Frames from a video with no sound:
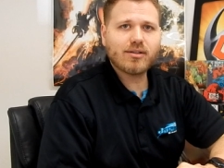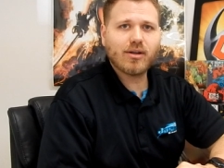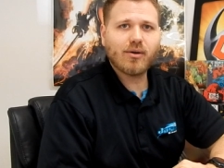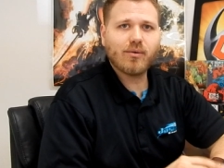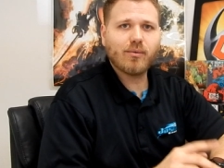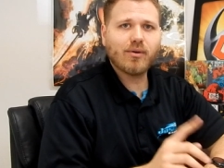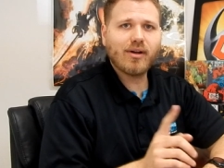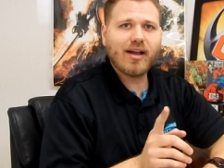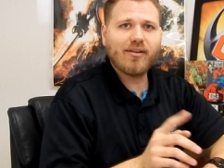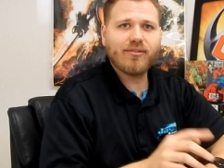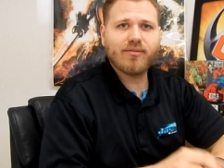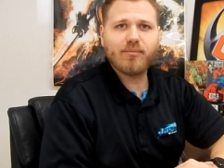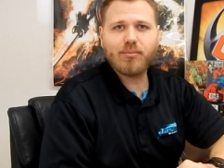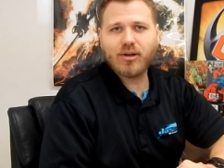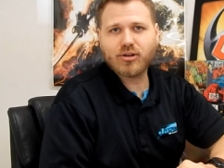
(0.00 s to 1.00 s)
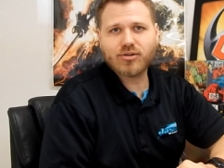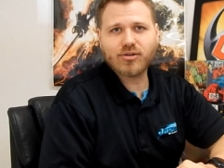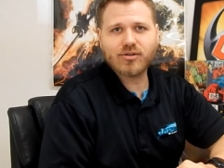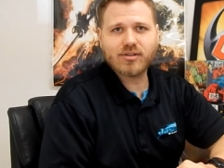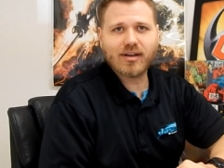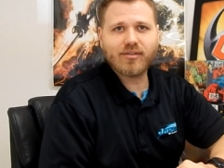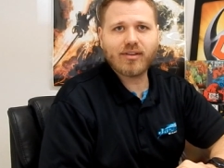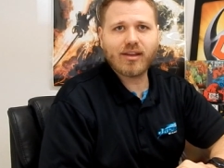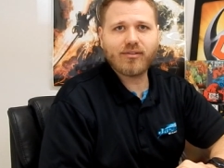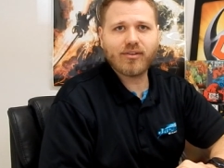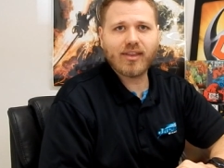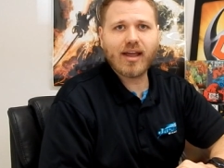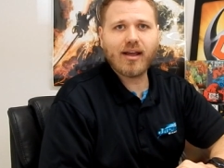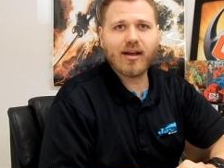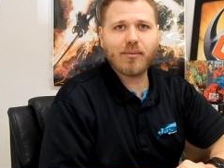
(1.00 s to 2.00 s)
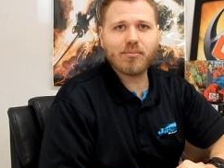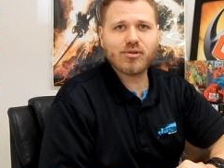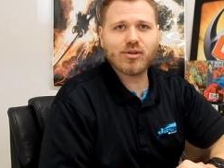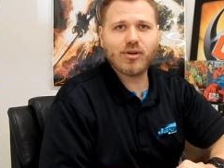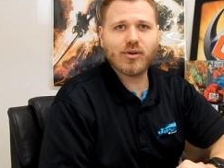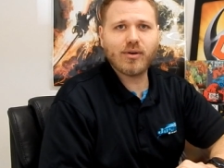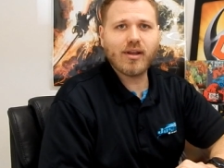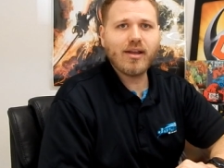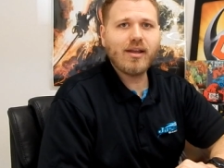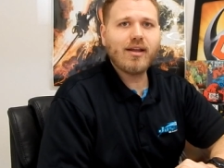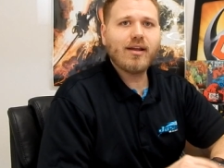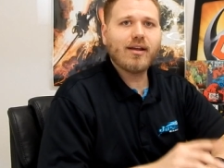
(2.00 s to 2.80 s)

So we'll have pictures and everything for that up soon.